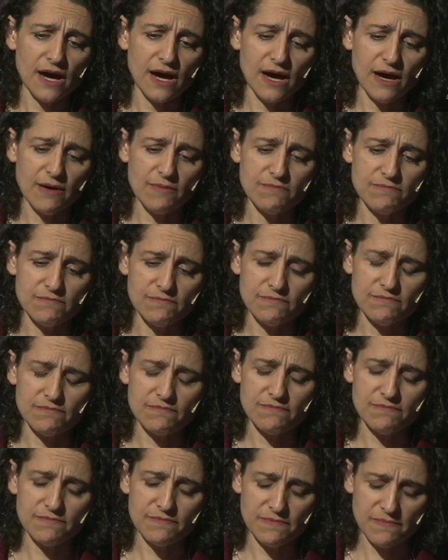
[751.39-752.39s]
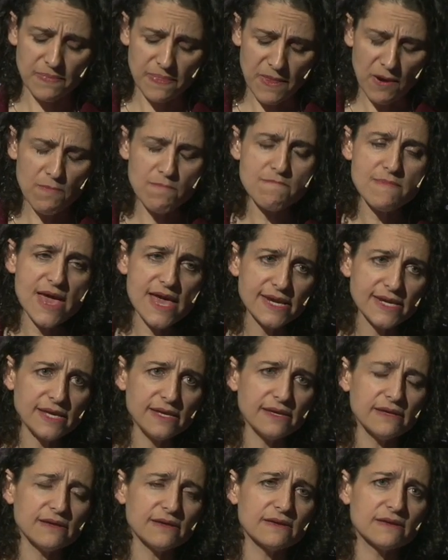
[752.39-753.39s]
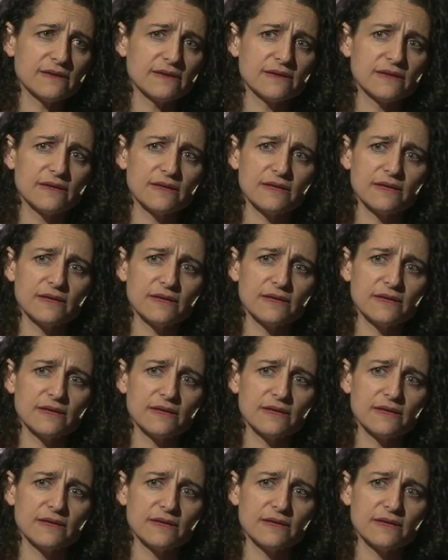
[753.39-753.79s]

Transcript: Um, there are many,